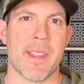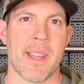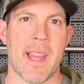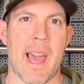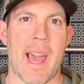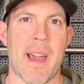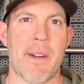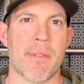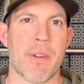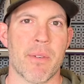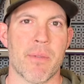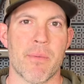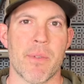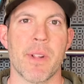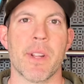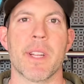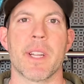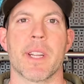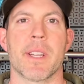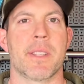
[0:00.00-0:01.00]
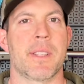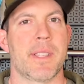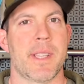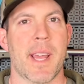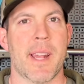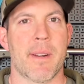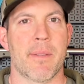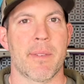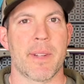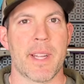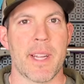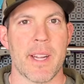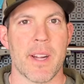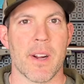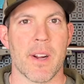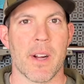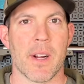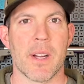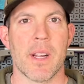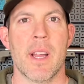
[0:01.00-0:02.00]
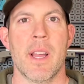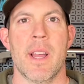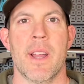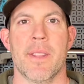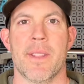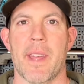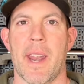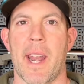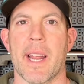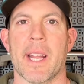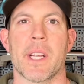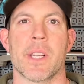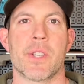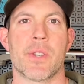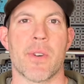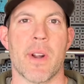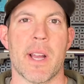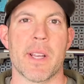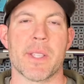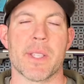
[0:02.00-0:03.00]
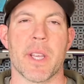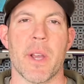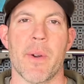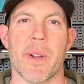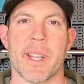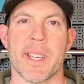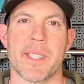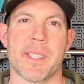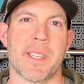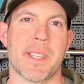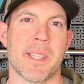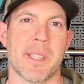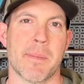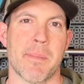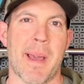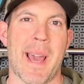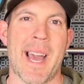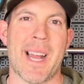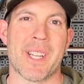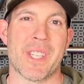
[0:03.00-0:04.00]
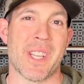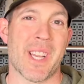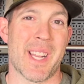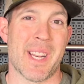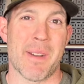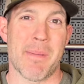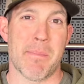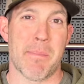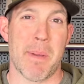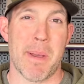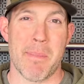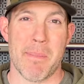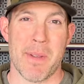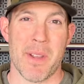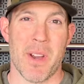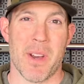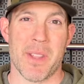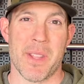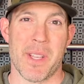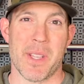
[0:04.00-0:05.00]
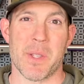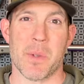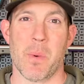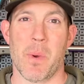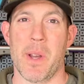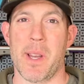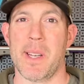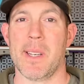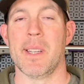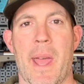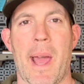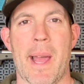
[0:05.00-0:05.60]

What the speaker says: have a really good set of gear that I could trust going into this match, and it bit me on this one.